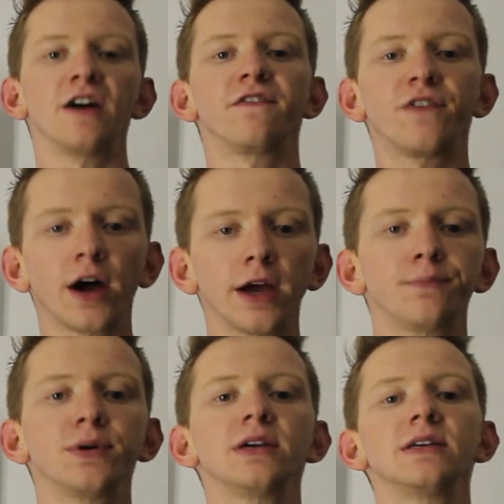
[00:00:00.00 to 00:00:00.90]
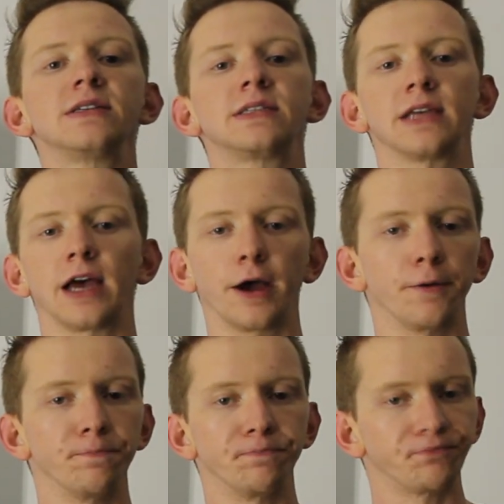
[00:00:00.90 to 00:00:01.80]
fibers,
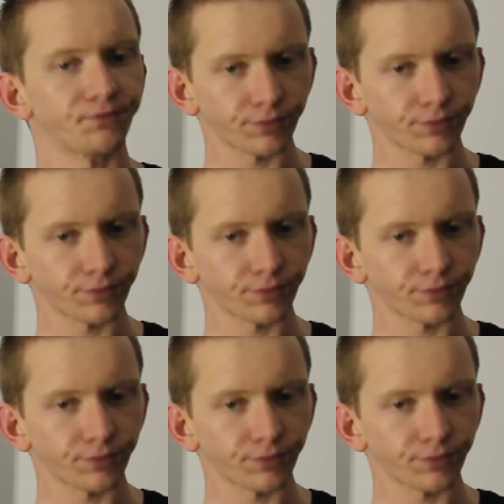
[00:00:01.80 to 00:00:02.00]
the